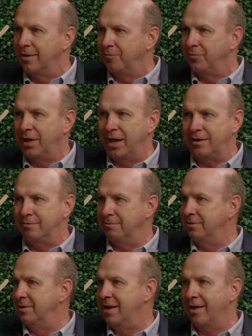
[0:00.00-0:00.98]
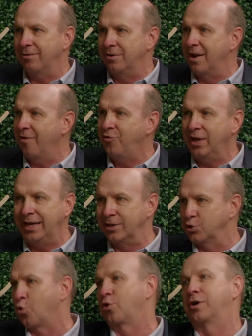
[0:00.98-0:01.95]
that nothing
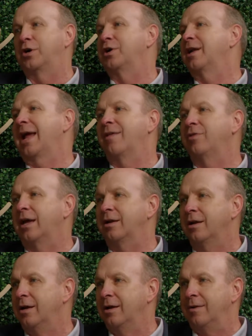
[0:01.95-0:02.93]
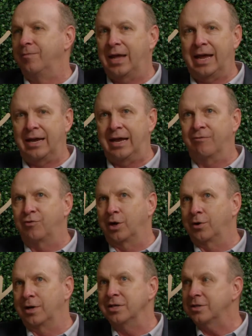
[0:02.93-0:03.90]
is ordered, and if
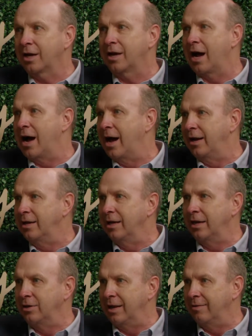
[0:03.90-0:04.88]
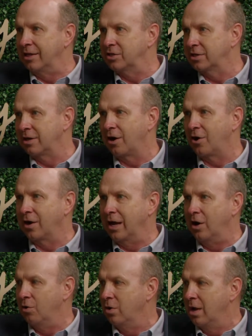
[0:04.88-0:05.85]
there is a God in this
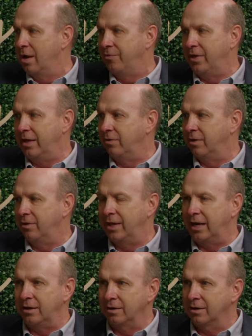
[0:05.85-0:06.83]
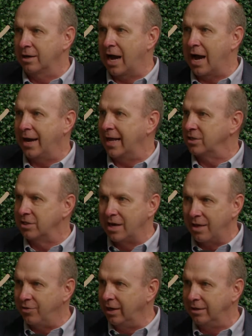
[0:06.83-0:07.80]
scenario, then God has
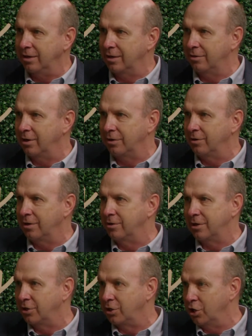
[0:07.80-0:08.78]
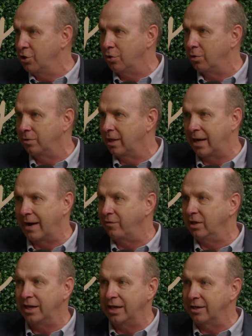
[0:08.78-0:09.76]
nothing to do, that
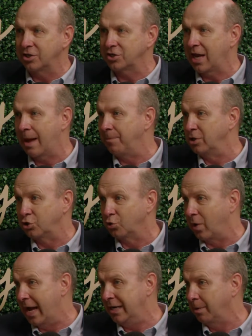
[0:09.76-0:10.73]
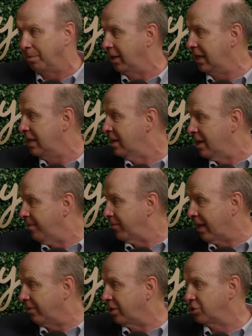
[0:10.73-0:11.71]
everything just happens randomly,
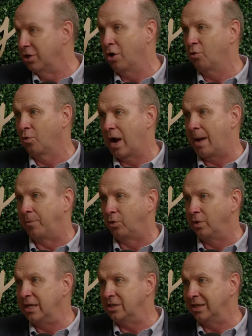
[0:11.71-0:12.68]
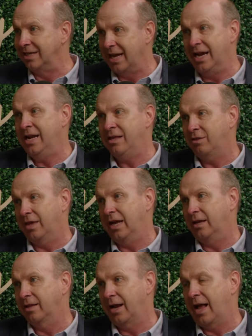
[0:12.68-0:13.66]
and there's no rhyme or reason to
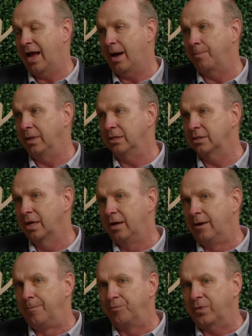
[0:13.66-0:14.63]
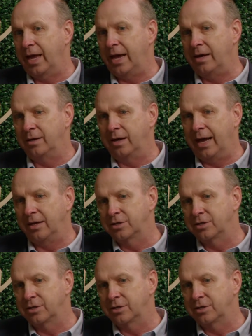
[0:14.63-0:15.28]
anything that happens. And